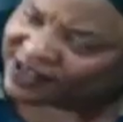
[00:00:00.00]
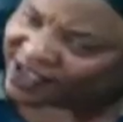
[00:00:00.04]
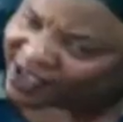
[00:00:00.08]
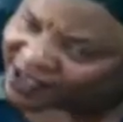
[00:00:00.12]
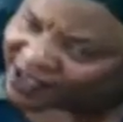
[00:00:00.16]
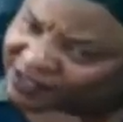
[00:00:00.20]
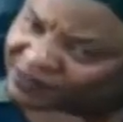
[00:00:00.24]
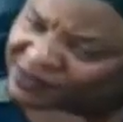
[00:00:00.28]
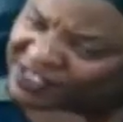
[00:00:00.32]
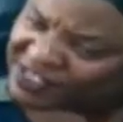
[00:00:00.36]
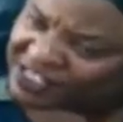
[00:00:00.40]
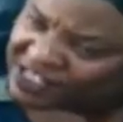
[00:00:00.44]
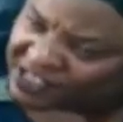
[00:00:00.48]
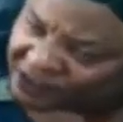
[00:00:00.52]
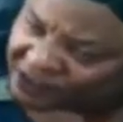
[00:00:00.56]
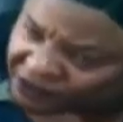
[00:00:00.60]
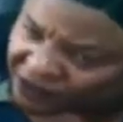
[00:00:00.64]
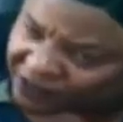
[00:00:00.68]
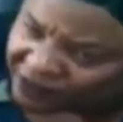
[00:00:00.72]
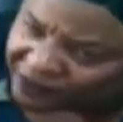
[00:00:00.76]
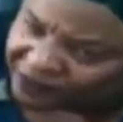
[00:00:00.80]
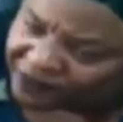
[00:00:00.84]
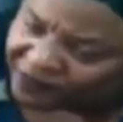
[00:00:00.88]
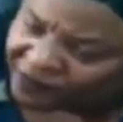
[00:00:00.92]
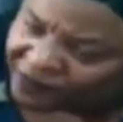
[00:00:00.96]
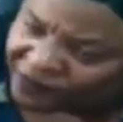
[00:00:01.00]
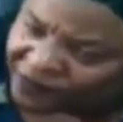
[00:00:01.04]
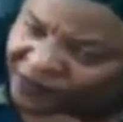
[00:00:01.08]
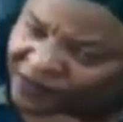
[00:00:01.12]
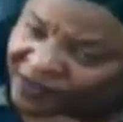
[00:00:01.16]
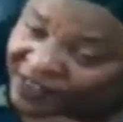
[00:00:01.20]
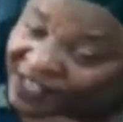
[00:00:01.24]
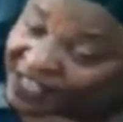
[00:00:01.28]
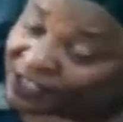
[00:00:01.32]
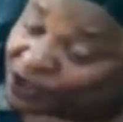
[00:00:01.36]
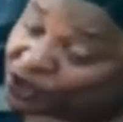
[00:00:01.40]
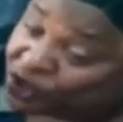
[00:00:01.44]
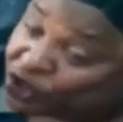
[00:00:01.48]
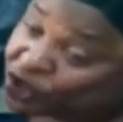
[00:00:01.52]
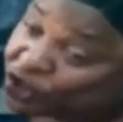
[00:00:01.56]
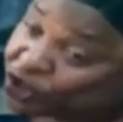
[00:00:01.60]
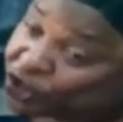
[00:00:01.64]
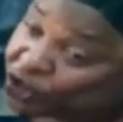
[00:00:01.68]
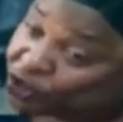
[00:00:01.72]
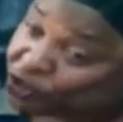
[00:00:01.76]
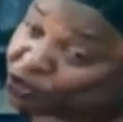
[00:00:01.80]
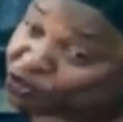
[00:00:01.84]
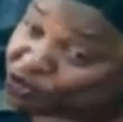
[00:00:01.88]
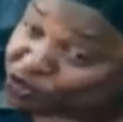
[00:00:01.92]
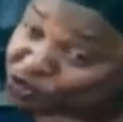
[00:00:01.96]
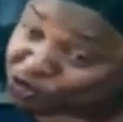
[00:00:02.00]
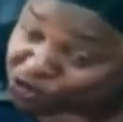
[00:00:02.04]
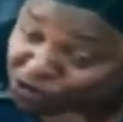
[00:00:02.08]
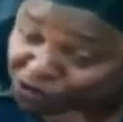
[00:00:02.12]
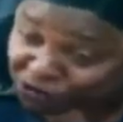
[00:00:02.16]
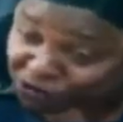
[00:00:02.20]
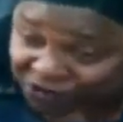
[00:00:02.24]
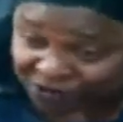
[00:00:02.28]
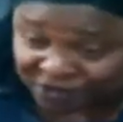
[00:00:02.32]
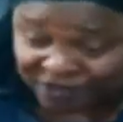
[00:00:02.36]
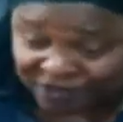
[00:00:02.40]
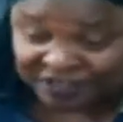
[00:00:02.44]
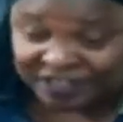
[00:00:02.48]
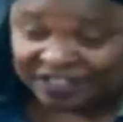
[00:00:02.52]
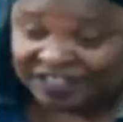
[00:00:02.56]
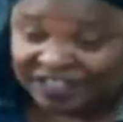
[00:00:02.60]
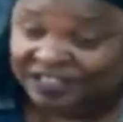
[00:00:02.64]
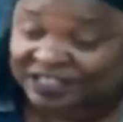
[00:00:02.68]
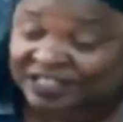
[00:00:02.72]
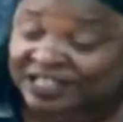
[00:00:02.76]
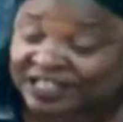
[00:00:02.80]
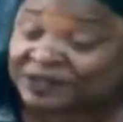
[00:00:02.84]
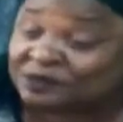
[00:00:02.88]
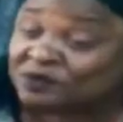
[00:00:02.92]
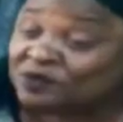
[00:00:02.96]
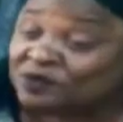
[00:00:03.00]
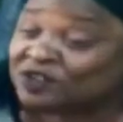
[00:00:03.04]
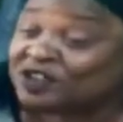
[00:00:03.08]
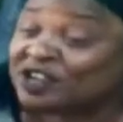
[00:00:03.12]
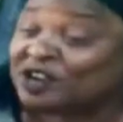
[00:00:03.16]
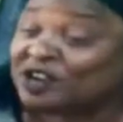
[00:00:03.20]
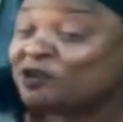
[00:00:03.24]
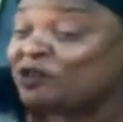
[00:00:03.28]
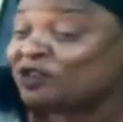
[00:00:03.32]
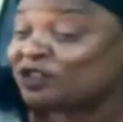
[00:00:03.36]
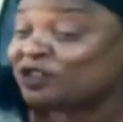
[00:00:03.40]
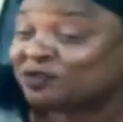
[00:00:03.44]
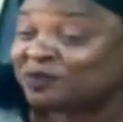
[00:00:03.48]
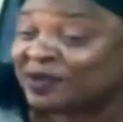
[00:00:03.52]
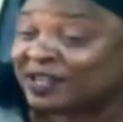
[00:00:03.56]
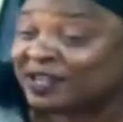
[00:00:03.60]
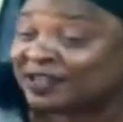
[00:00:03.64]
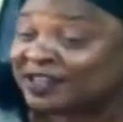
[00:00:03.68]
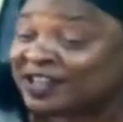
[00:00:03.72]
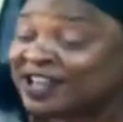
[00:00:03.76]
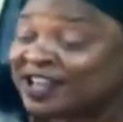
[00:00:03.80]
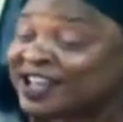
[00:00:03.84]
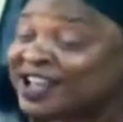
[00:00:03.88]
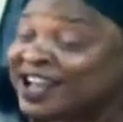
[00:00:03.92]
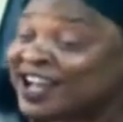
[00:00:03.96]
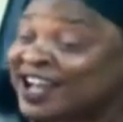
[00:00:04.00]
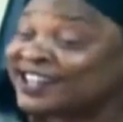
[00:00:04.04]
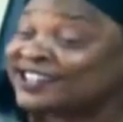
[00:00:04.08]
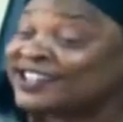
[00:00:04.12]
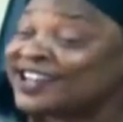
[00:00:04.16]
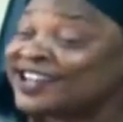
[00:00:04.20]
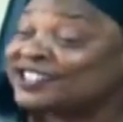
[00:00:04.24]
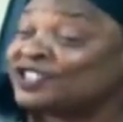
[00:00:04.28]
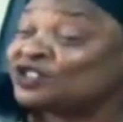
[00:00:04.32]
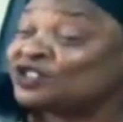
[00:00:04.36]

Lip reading: has been given, that you should not sleep with your husband. And that